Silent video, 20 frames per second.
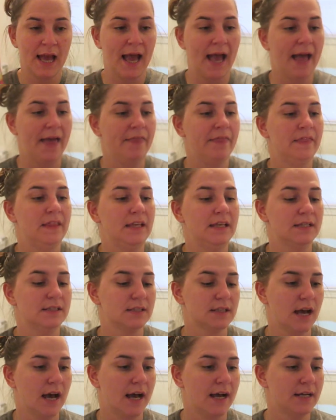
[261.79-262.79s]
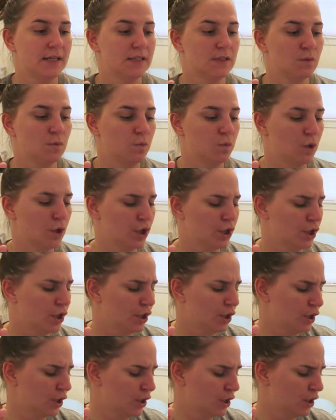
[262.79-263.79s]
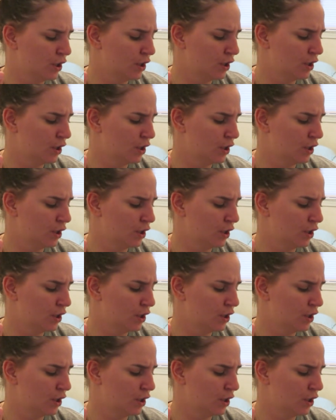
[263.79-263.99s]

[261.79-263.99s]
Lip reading: And these guys were